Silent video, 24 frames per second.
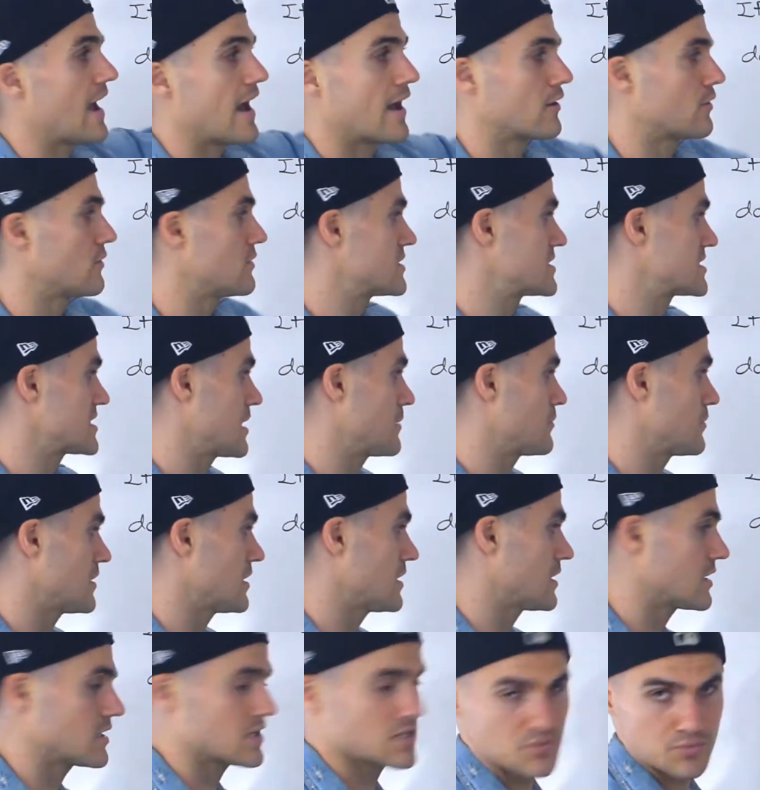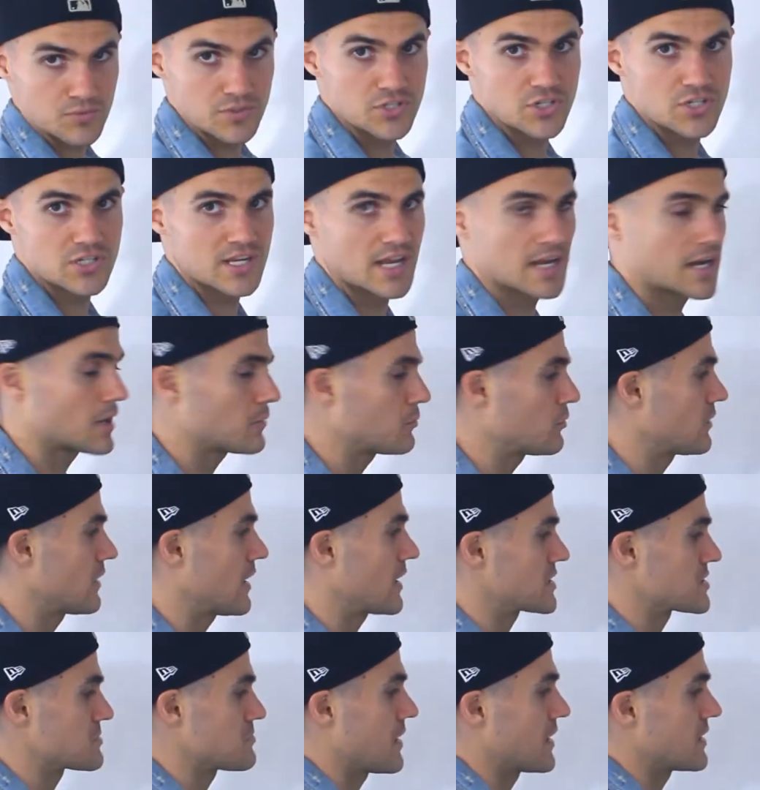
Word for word: that are the same thing because we just end up with x